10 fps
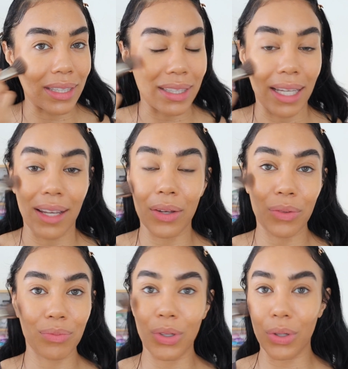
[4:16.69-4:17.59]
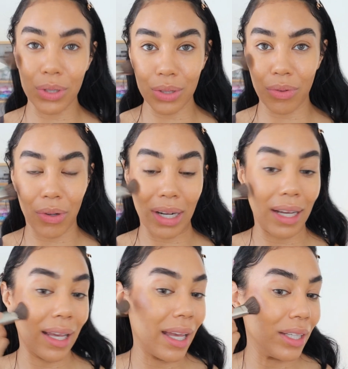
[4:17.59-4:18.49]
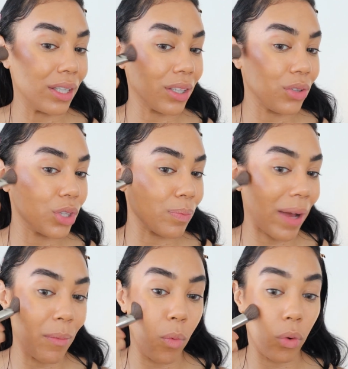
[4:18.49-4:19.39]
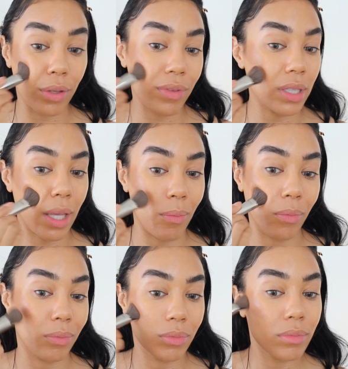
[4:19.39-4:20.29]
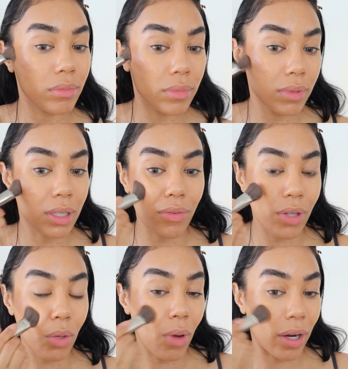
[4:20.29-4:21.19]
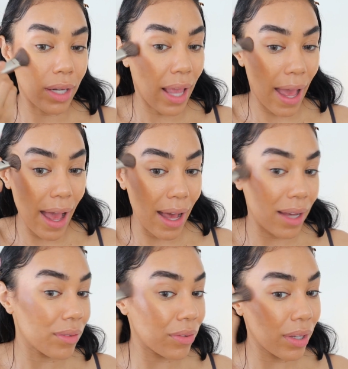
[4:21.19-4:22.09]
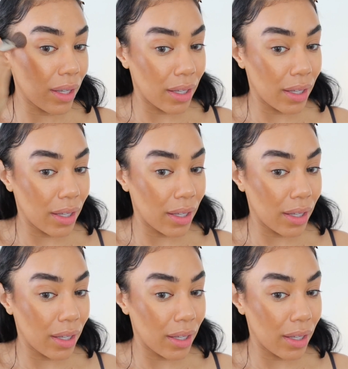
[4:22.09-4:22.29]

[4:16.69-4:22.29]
It's like you go to Sephora and you just buy more of the same stuff that you already have.